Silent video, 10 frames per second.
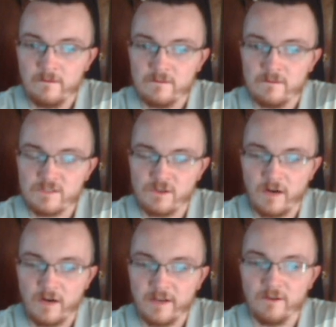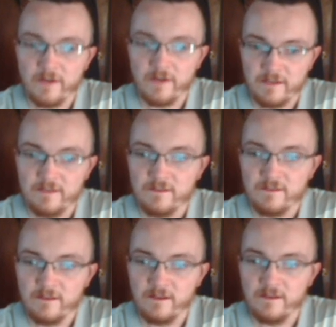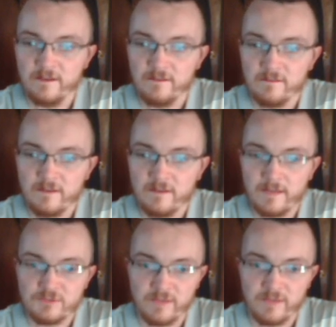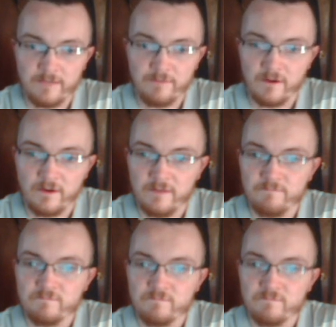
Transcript: So I go ahead and capture that pawn,